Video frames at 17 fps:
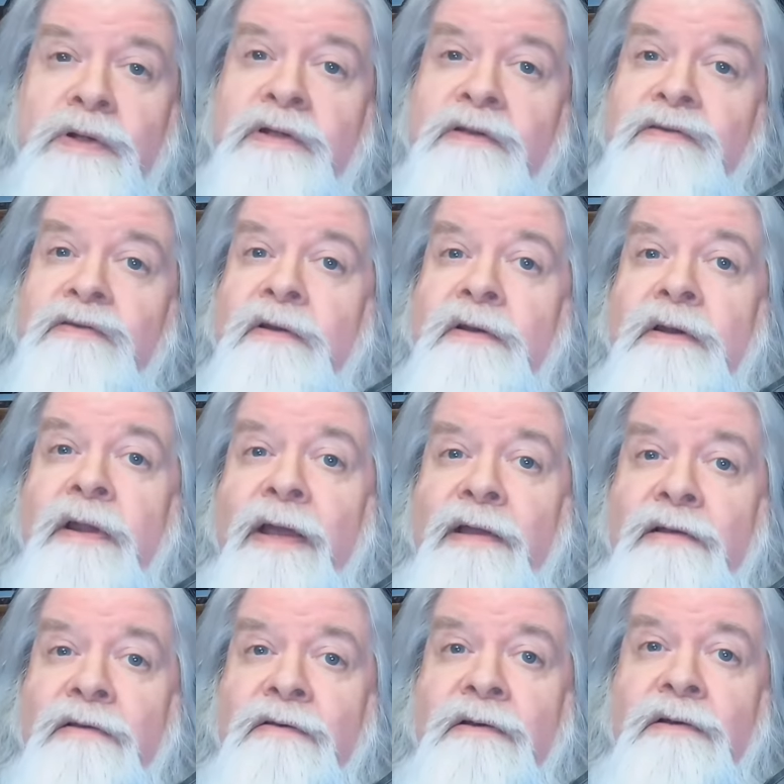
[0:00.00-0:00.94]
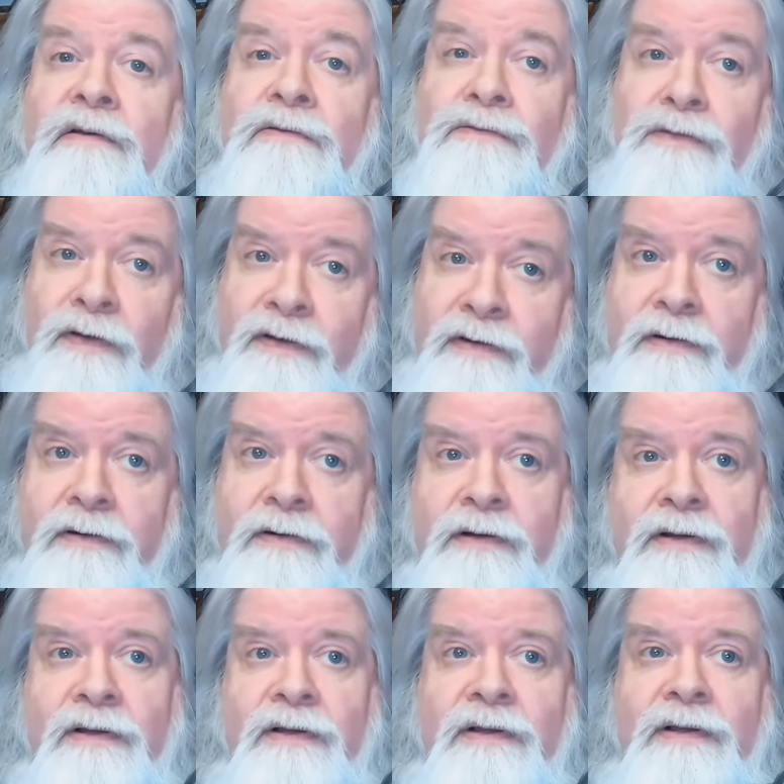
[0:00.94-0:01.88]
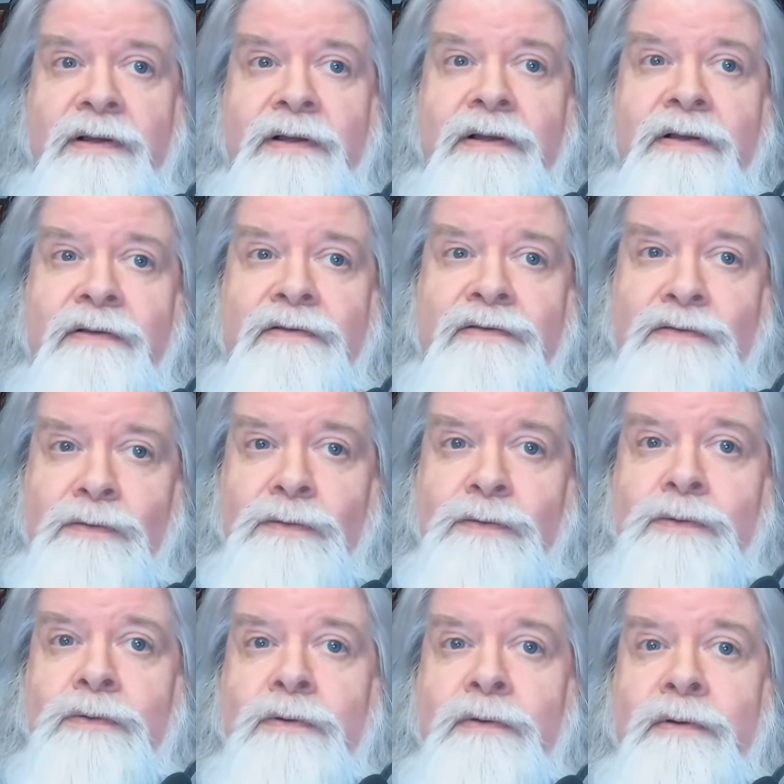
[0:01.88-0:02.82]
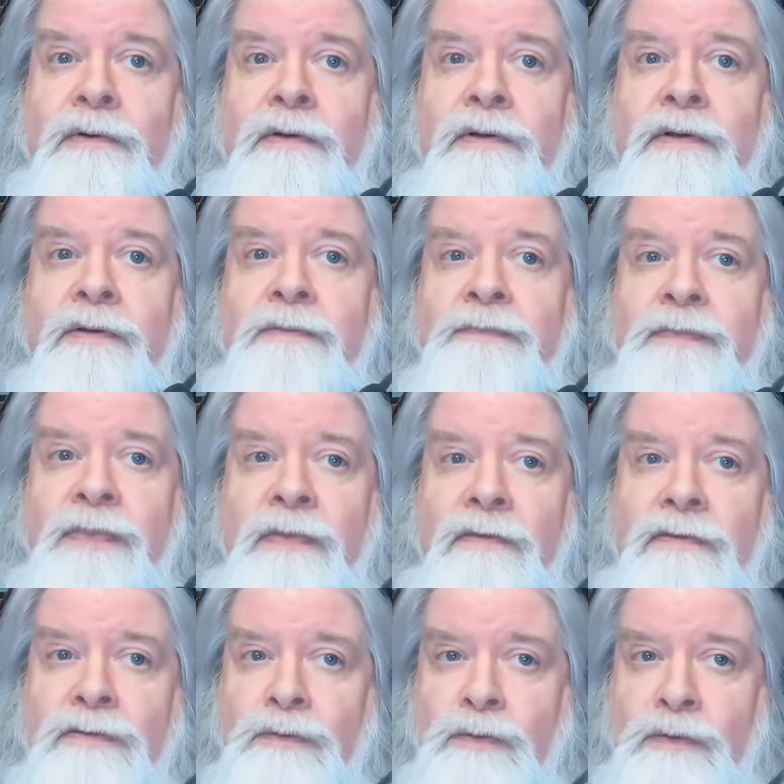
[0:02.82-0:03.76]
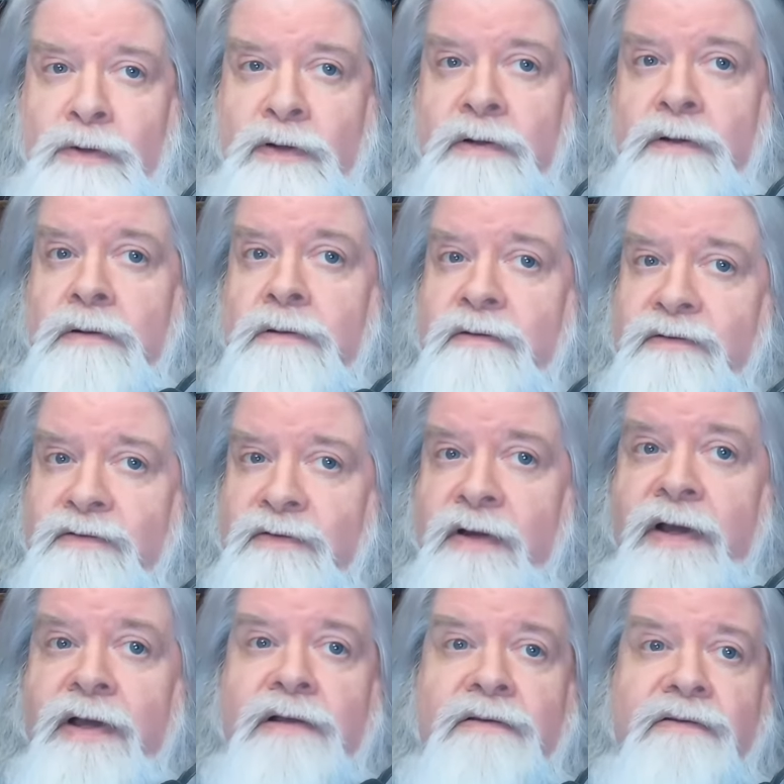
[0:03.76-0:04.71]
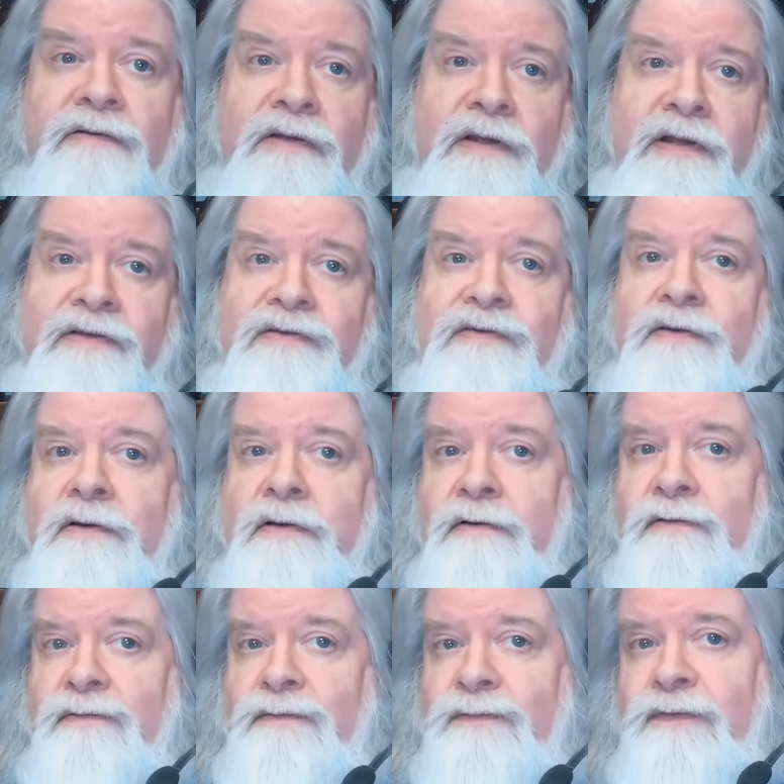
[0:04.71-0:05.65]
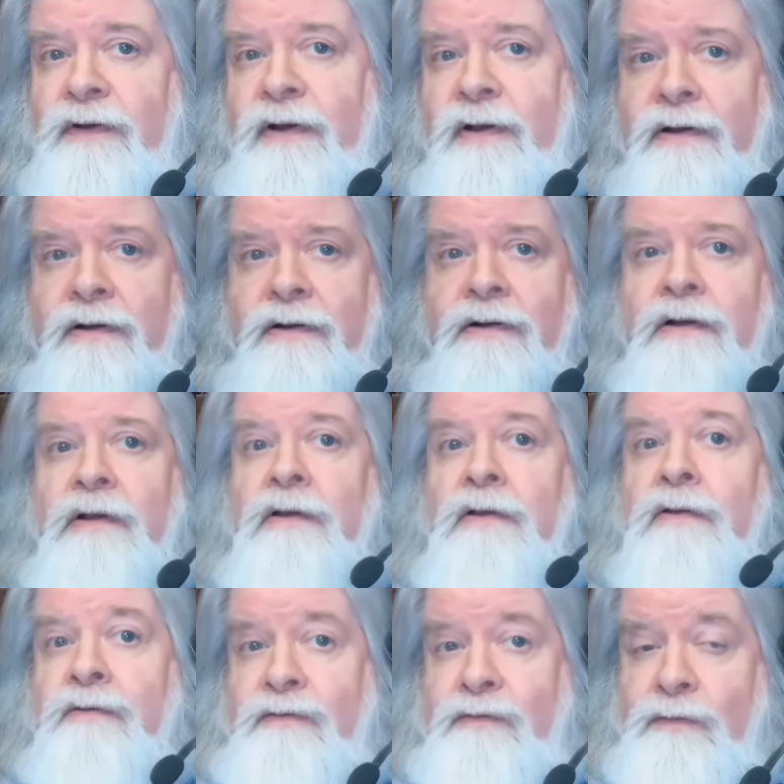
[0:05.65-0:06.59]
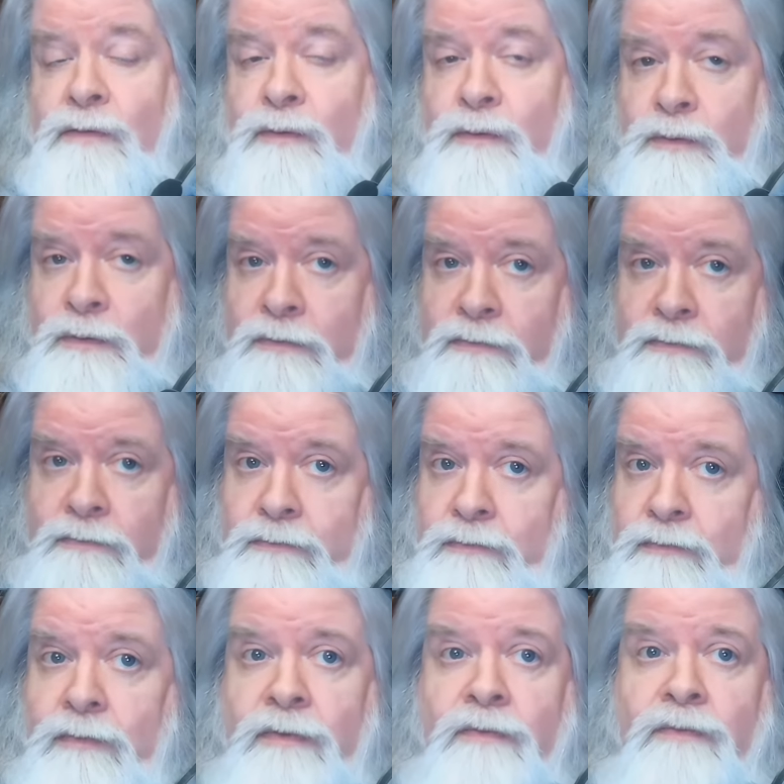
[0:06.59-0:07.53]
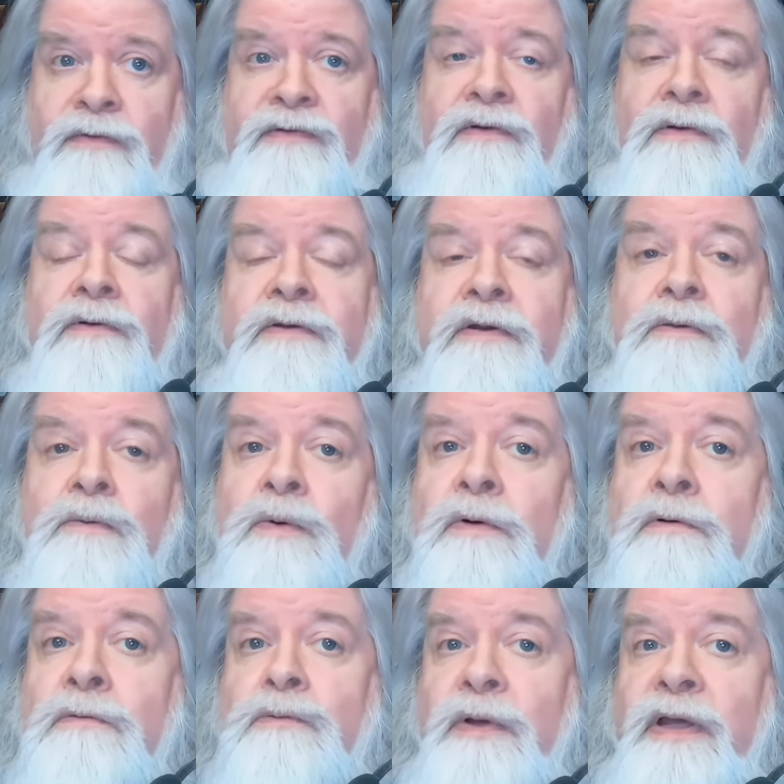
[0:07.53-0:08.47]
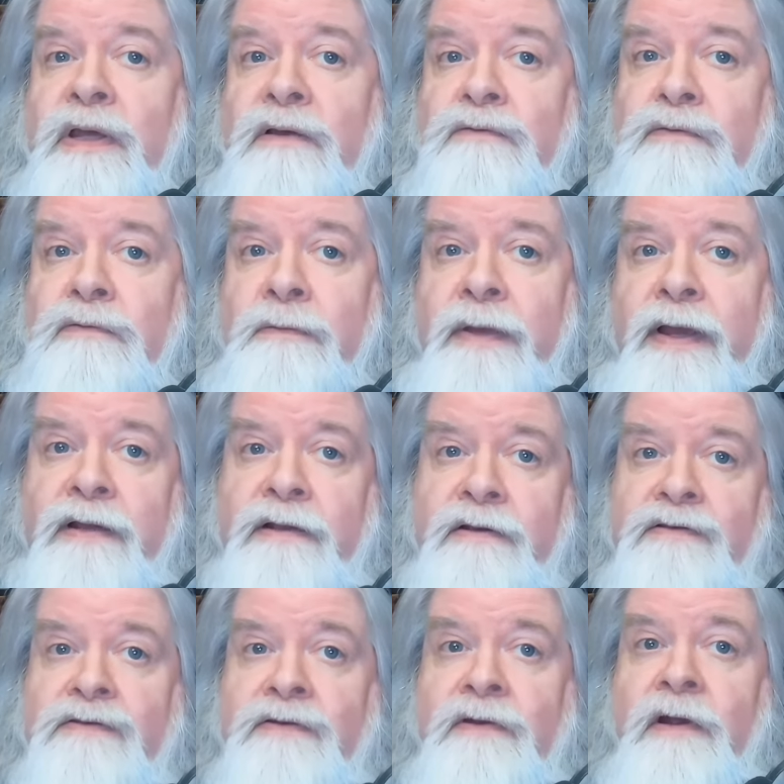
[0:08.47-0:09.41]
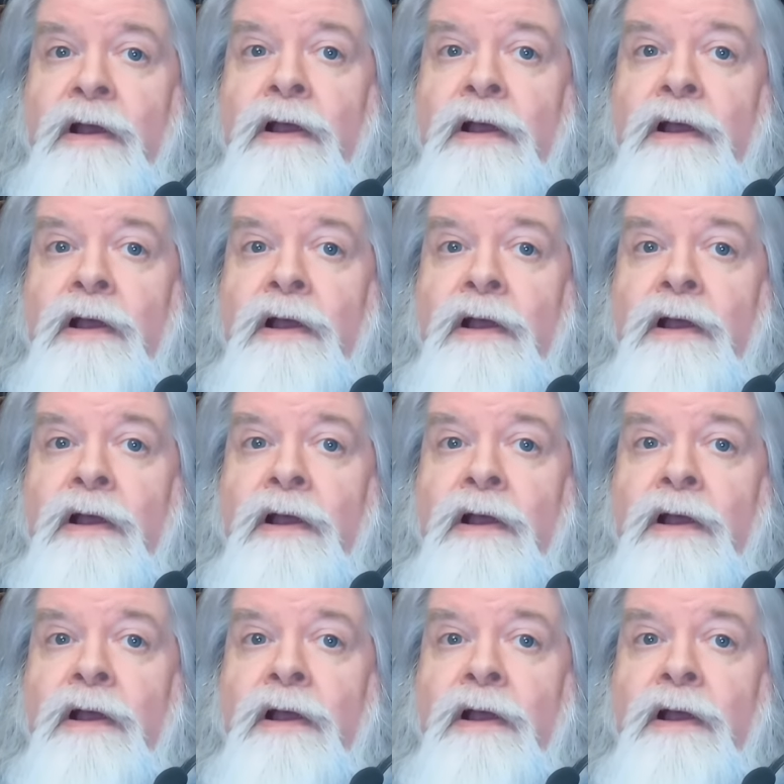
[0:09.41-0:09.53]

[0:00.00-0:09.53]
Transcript: is night, fire. So Thorkir is night, Ixen is fire. So the, the resulting word we get from that is